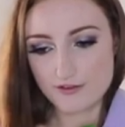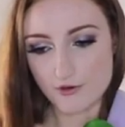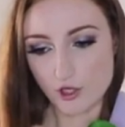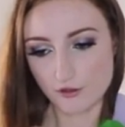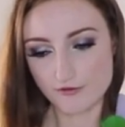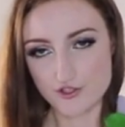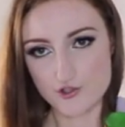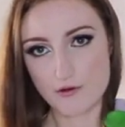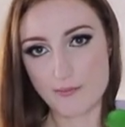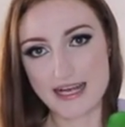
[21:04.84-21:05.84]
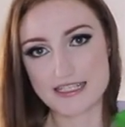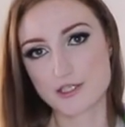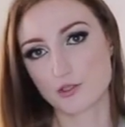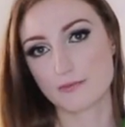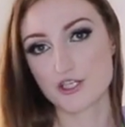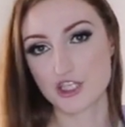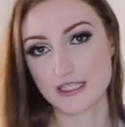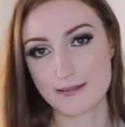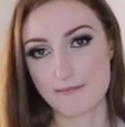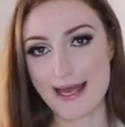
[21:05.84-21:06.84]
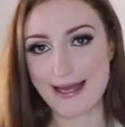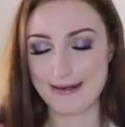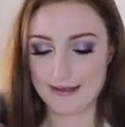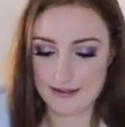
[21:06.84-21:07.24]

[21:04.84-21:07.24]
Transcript: evolve into a pastel Michelin man.